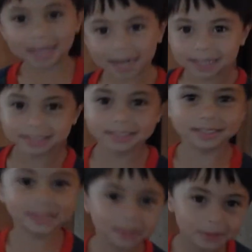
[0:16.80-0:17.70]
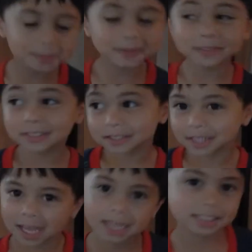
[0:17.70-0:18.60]
I drank too much
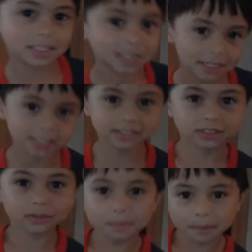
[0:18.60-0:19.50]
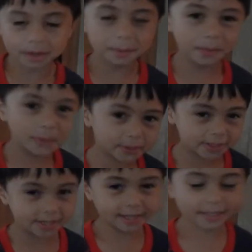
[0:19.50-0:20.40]
nice issue, but I'm
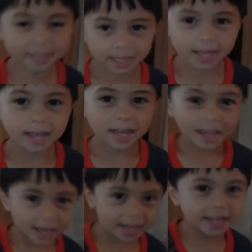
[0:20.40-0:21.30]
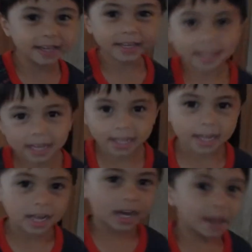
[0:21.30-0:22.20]
okay. Hey,
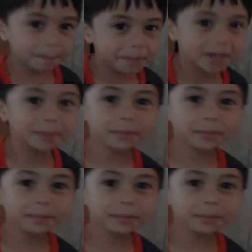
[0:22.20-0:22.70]
I met